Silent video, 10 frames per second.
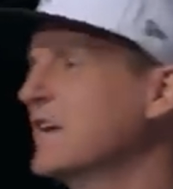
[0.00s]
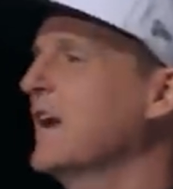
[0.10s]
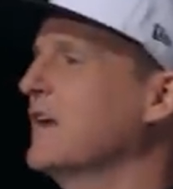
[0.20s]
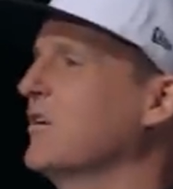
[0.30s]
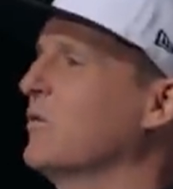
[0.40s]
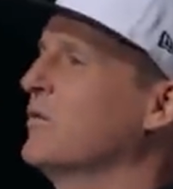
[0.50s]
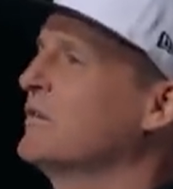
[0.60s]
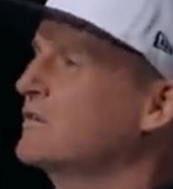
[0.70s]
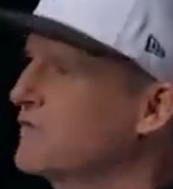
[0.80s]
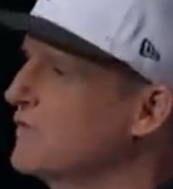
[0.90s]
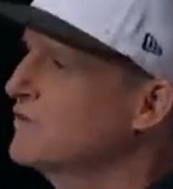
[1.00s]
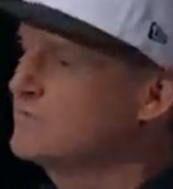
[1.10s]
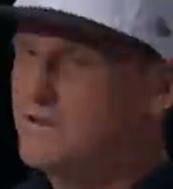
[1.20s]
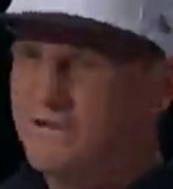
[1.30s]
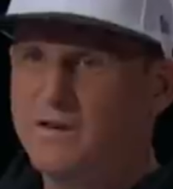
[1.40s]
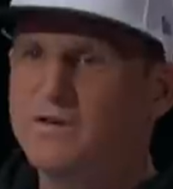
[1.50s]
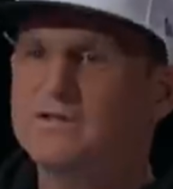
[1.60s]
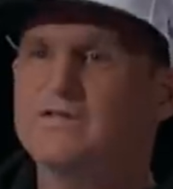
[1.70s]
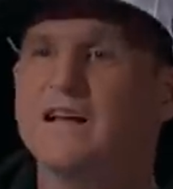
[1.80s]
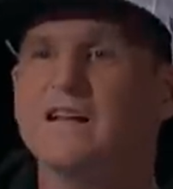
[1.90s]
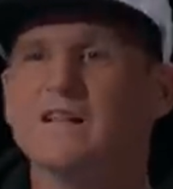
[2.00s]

category is filled with those that